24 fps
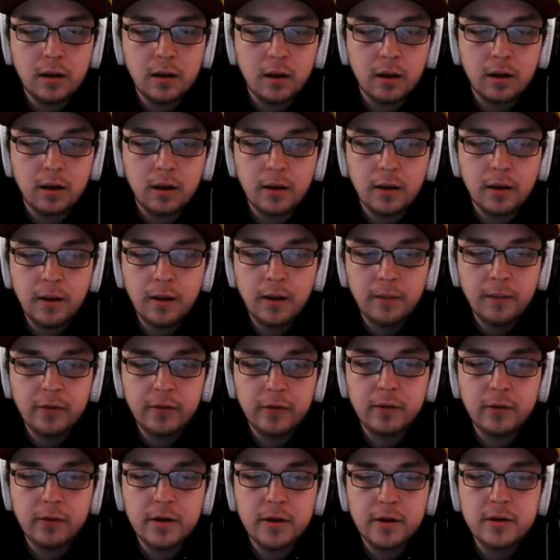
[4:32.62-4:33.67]
yeah, so
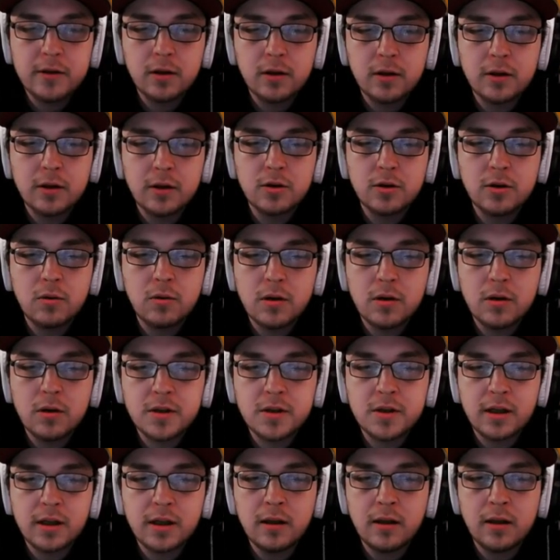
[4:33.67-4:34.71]
he's looking towards
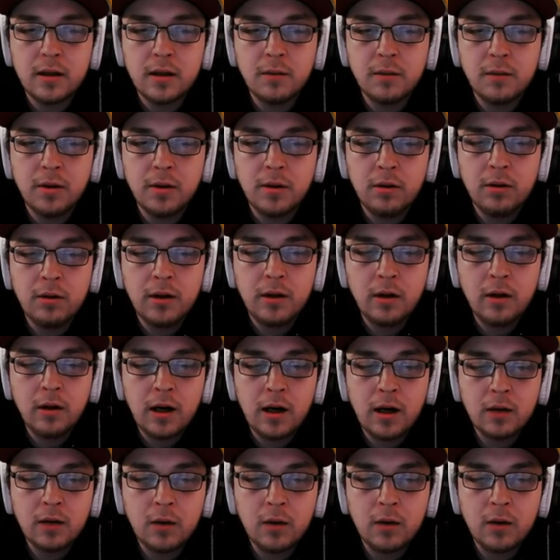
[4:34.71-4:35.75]
getting the ability
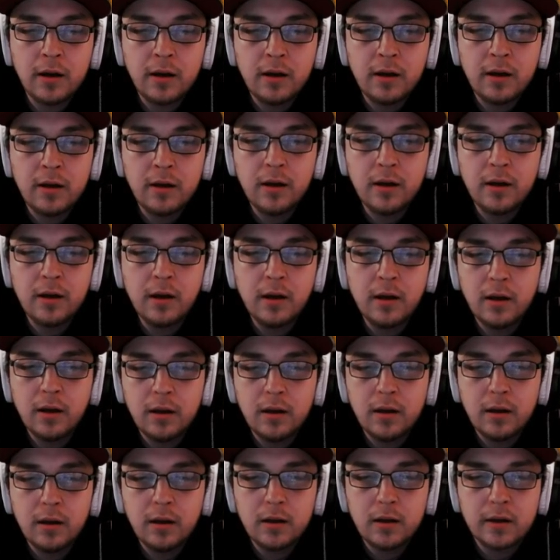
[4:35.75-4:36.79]
lock working.
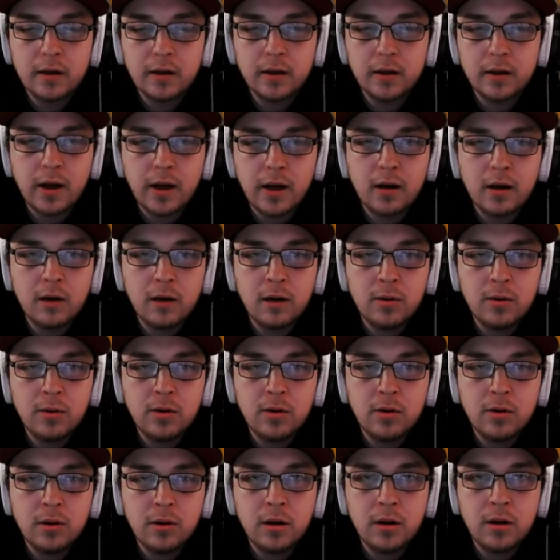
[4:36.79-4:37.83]
Got that
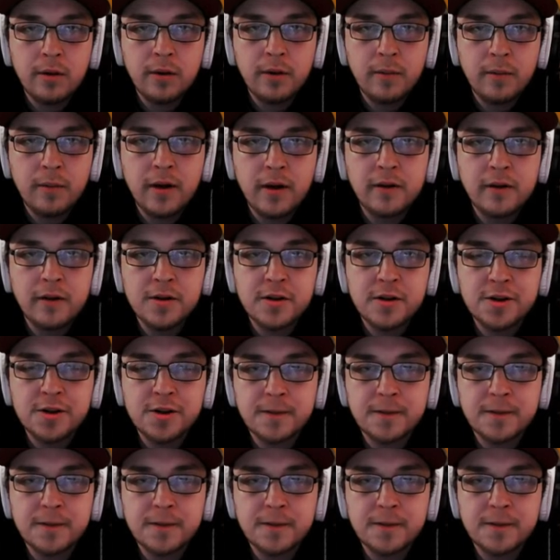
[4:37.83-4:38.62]
Garbodor on the bench.